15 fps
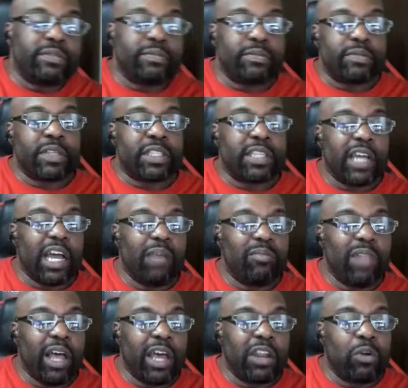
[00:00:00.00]

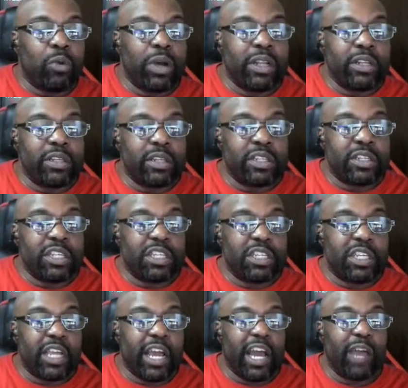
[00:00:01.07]
timeline of when the
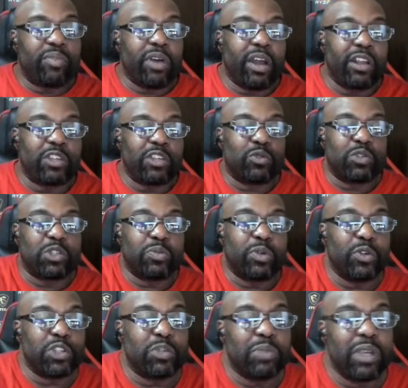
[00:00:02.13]
DJI products were
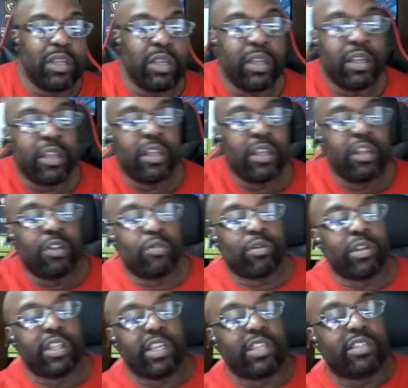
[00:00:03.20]
supposed to be
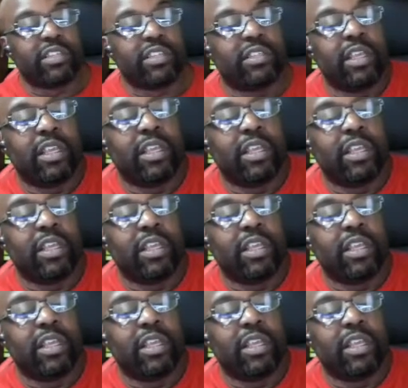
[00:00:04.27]
released,